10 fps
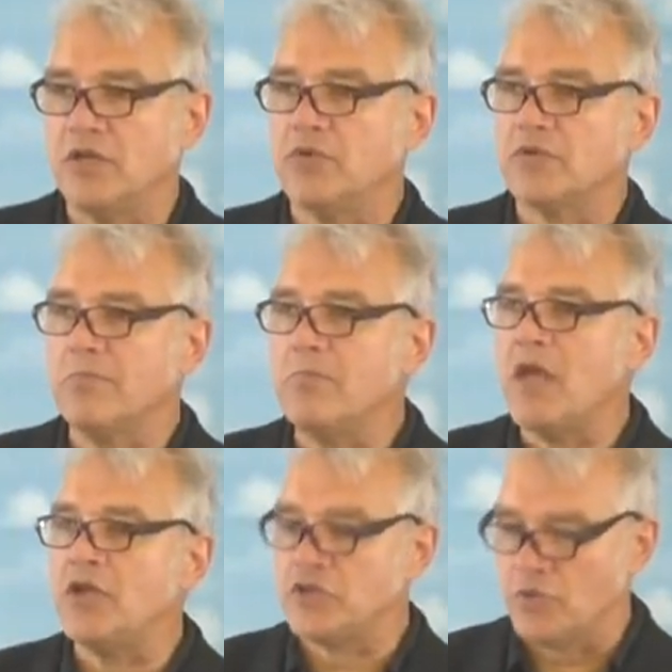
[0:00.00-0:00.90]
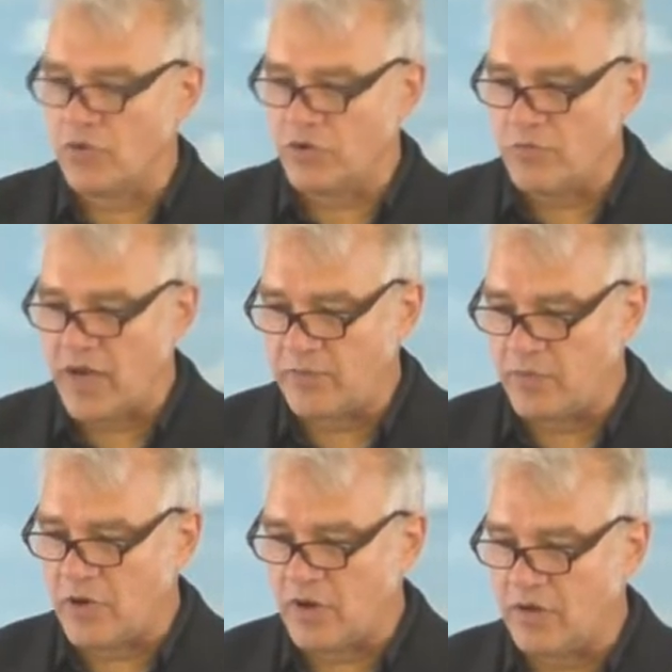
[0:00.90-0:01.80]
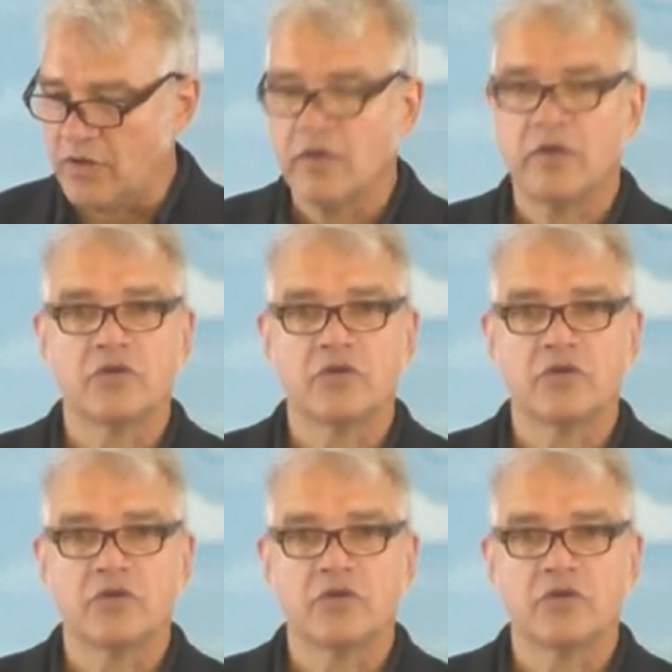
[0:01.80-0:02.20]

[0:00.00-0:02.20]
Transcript: He was mentored by Paul,